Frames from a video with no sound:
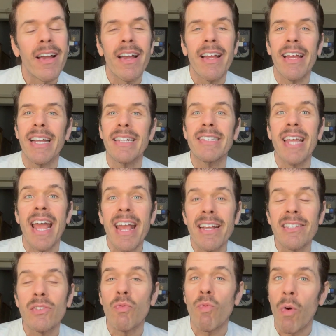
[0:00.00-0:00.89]
It
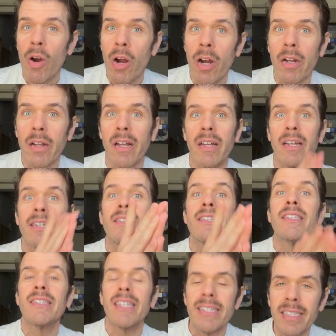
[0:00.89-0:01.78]
takes work
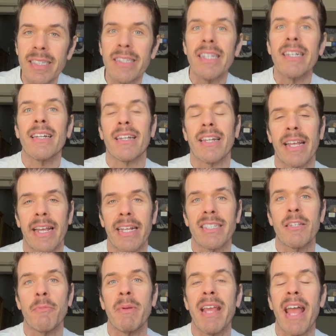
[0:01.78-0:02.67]
consistently
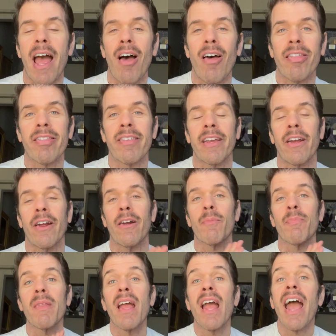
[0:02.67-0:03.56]
to be
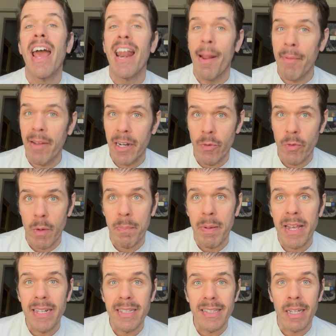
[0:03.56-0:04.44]
healthier. And I'm going to
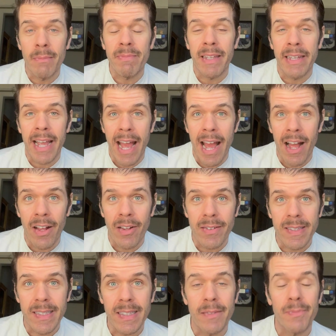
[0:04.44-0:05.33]
repeat something
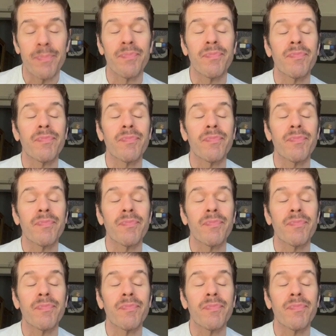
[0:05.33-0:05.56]
else.